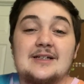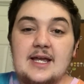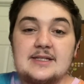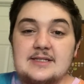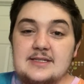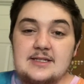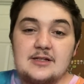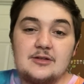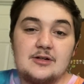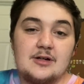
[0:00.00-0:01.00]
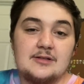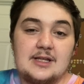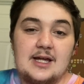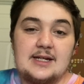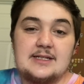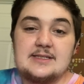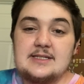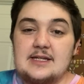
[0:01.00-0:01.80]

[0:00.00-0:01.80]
It's easy to look online and see